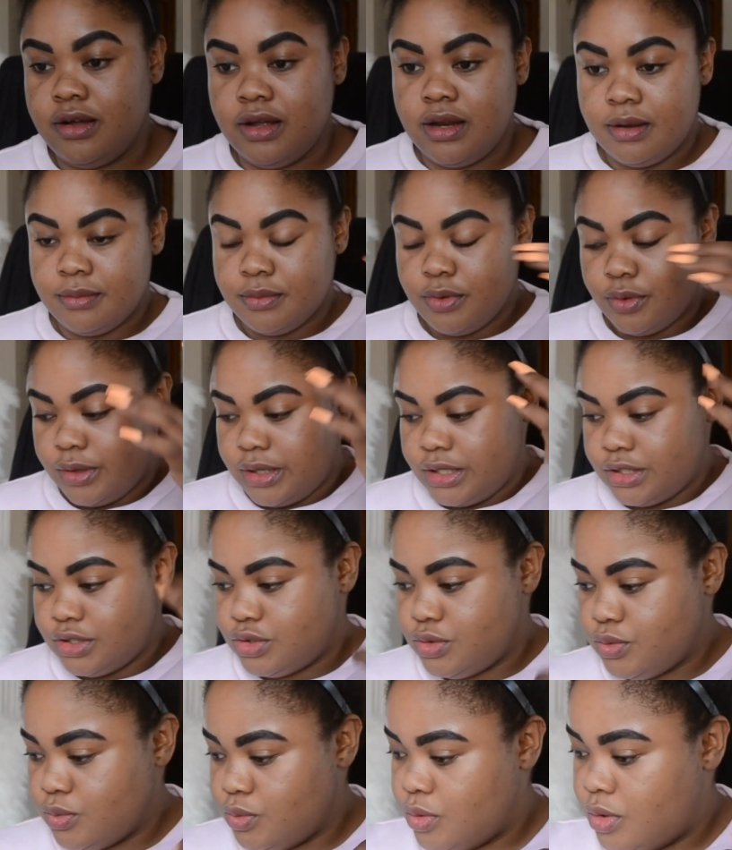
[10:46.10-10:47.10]
and I'm going
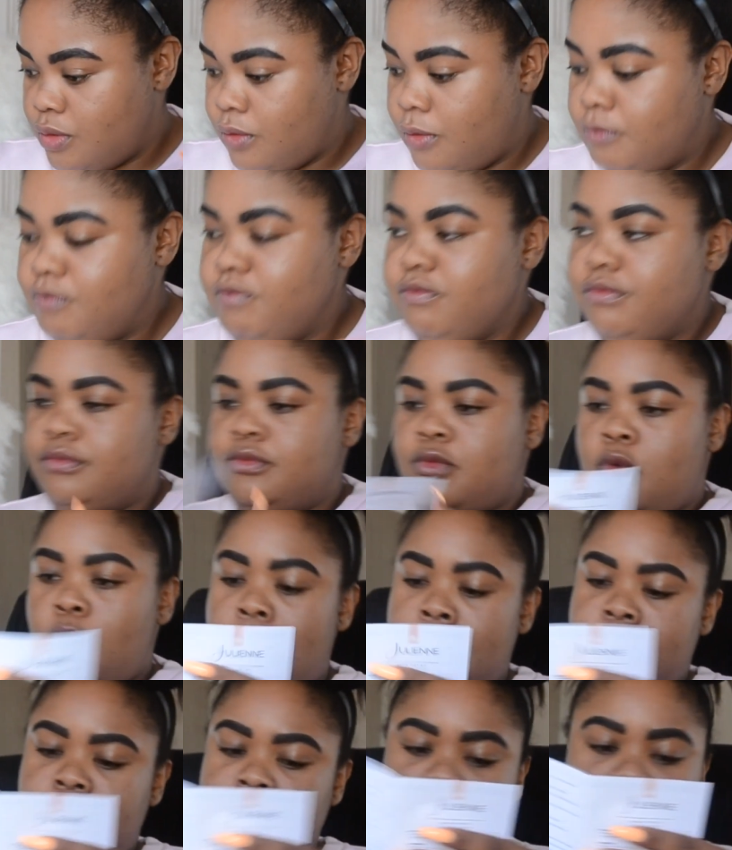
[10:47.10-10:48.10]
to
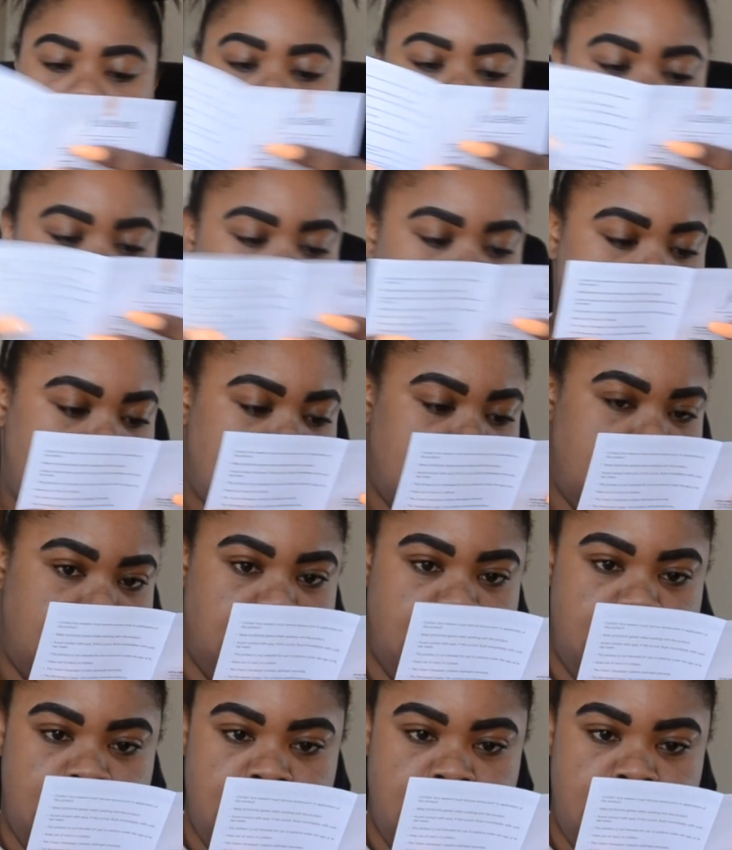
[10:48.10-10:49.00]
wipe this off. Let's see.